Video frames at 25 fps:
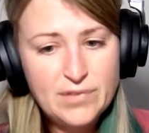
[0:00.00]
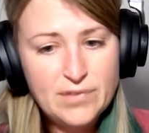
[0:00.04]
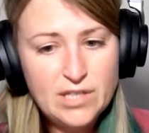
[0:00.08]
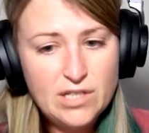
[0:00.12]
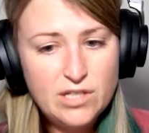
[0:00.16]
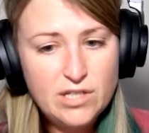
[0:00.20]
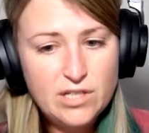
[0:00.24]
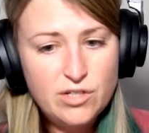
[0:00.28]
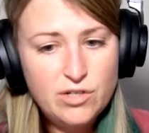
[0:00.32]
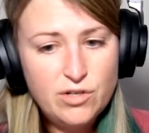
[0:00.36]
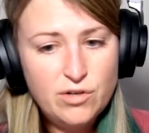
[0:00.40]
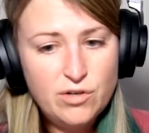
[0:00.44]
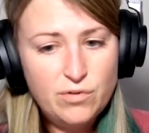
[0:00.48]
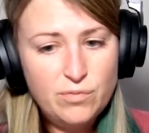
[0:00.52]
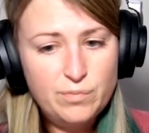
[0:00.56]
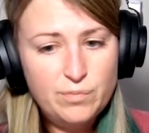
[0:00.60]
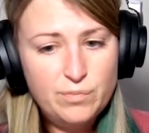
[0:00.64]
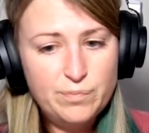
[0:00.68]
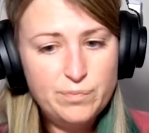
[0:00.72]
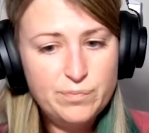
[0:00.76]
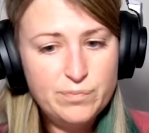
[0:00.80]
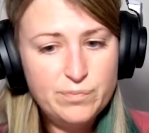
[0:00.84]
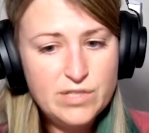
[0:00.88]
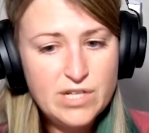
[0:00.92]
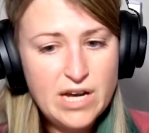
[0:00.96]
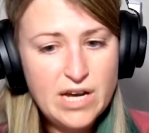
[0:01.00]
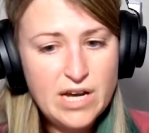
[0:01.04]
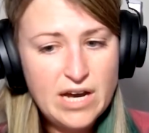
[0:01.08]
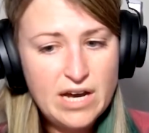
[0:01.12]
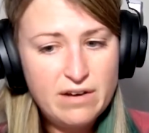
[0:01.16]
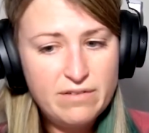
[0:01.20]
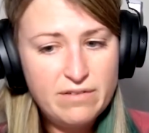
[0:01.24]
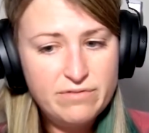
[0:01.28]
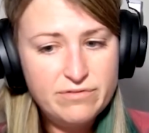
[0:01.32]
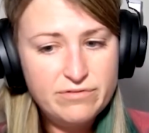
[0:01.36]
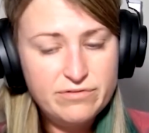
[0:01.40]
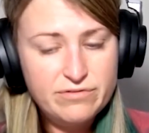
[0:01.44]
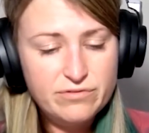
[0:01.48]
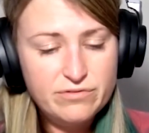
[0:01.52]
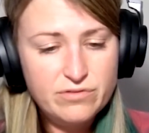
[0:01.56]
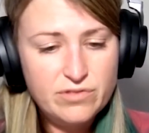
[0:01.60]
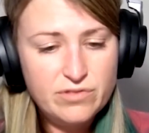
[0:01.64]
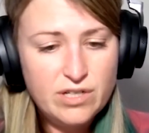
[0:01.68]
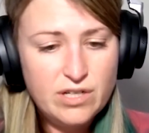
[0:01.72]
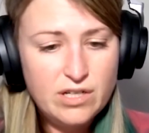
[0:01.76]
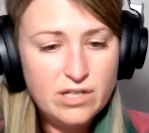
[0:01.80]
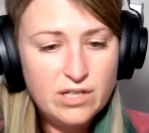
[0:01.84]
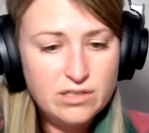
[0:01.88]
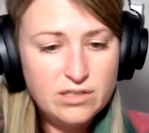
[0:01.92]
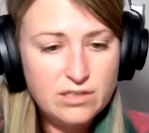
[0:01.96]
to have,
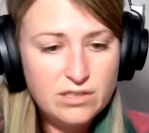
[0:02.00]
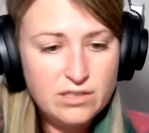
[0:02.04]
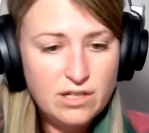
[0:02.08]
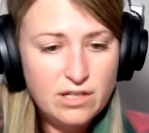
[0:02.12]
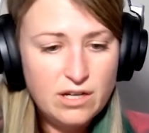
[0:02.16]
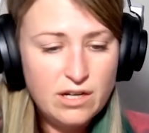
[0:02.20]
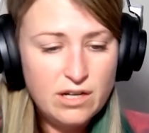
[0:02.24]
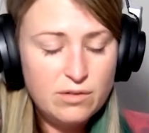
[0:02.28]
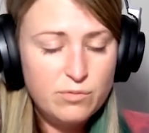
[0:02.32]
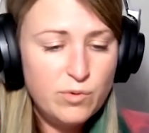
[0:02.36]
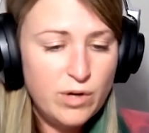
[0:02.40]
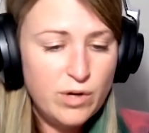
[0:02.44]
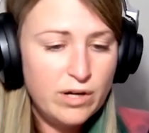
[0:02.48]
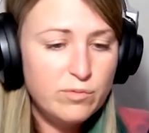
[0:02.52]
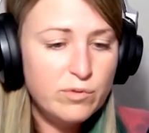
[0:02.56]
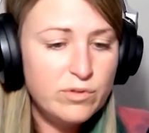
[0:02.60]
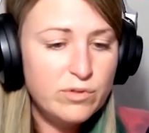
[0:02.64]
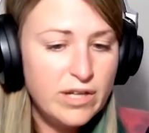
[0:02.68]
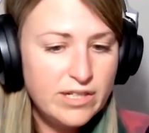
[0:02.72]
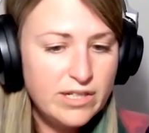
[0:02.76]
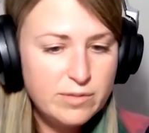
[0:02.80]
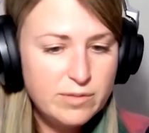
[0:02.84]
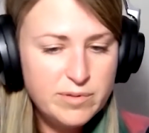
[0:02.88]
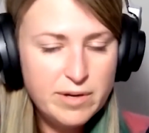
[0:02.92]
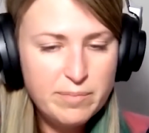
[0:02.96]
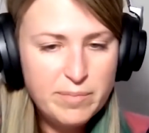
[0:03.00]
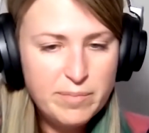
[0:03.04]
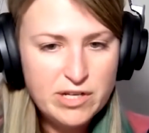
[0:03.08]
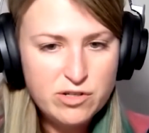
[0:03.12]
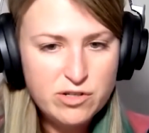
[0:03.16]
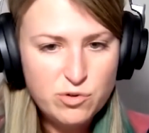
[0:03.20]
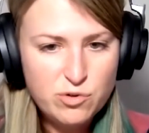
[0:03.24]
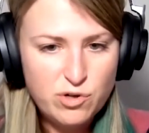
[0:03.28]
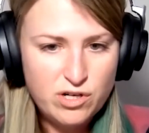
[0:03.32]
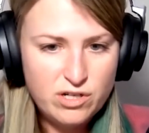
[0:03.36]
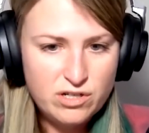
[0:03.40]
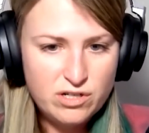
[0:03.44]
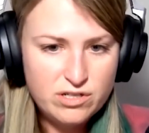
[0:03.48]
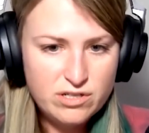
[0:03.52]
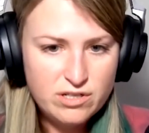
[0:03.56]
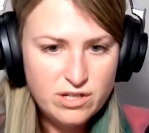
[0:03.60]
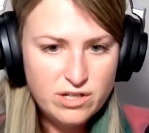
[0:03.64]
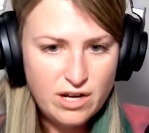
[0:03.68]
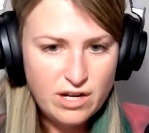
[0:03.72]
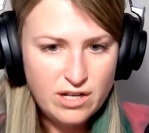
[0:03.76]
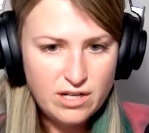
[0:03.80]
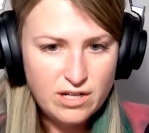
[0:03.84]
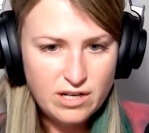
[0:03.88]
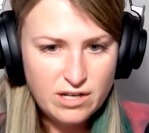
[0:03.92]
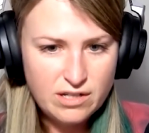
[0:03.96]
I would like to be a mentor,
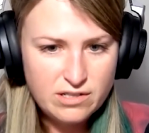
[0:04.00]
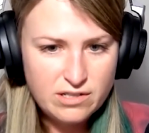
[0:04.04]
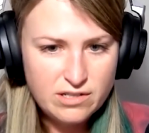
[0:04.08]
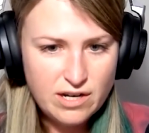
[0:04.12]
I guess.